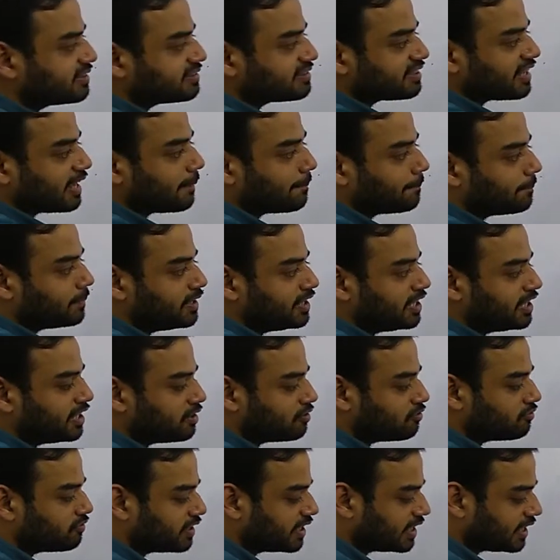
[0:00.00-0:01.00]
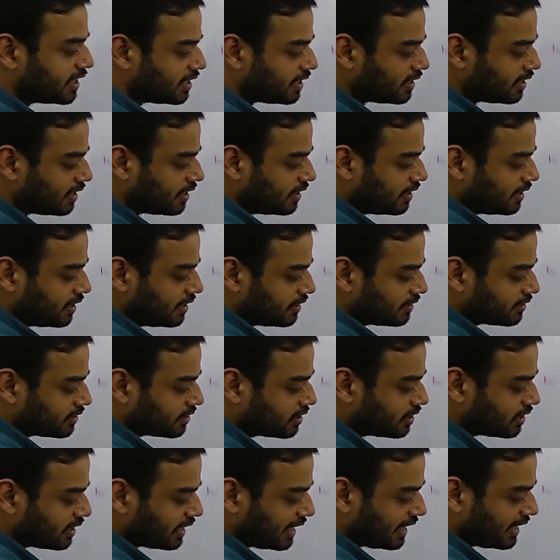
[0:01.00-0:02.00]
is happening when
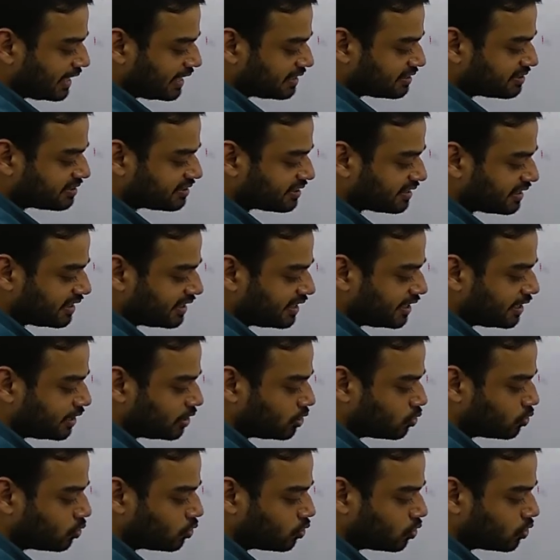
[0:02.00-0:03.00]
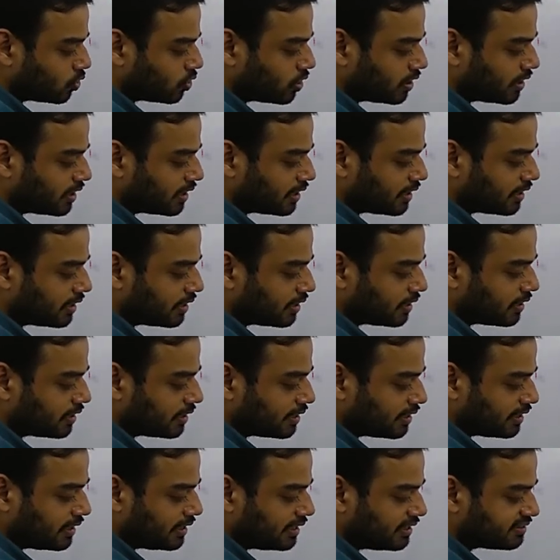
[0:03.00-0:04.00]
the SA node
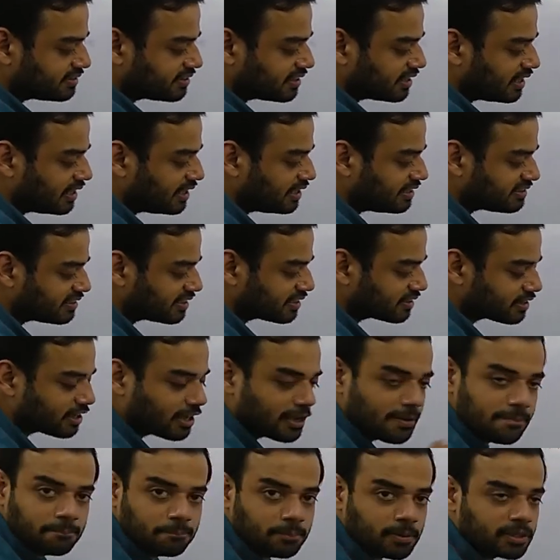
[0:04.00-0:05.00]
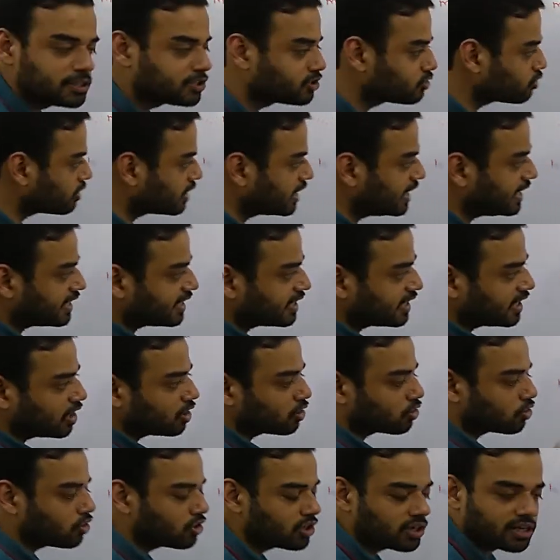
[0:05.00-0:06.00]
is releasing the impulse, your
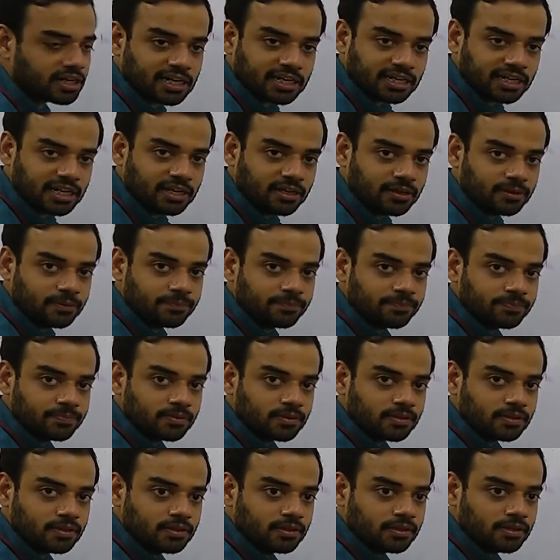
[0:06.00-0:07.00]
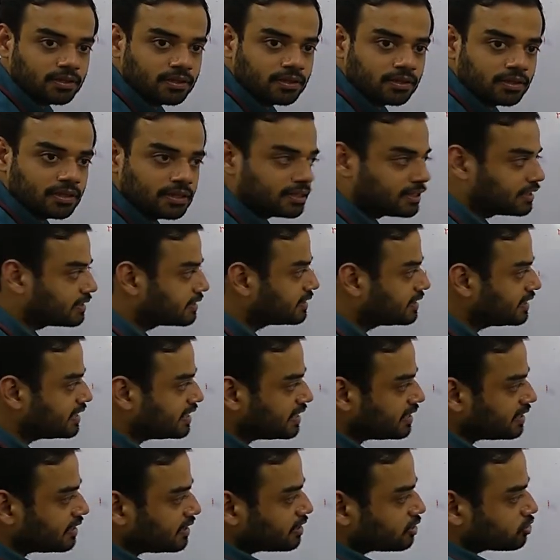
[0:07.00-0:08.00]
atria are contracting.
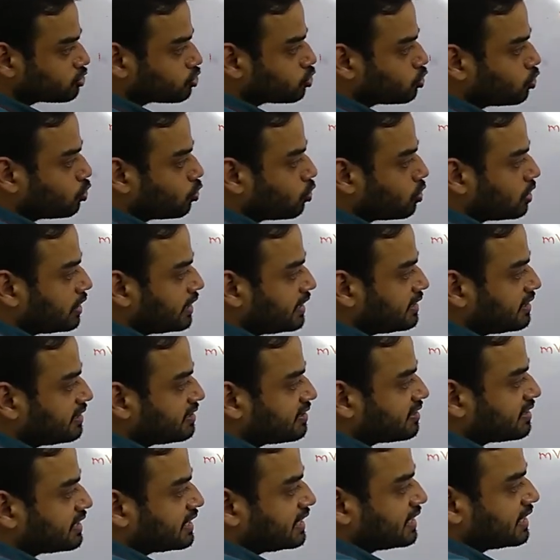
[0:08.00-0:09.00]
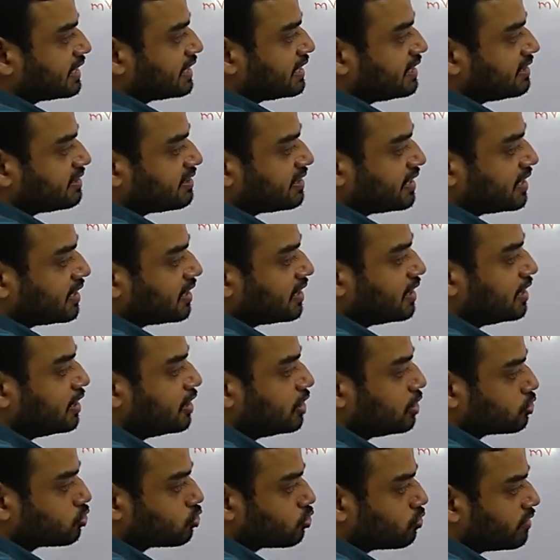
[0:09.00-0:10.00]
Then slowly this is
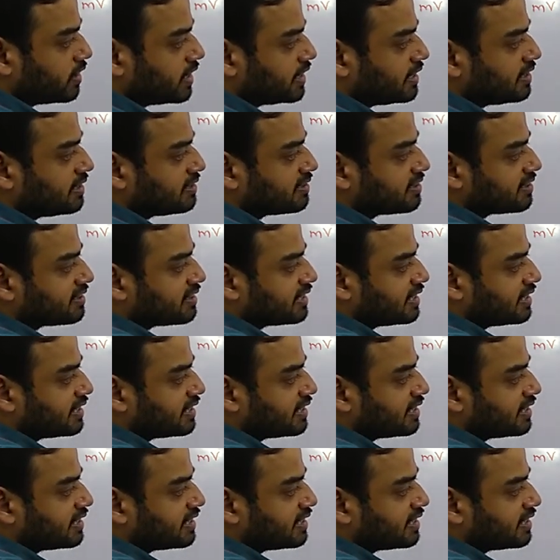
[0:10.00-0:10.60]
increasing. So when this is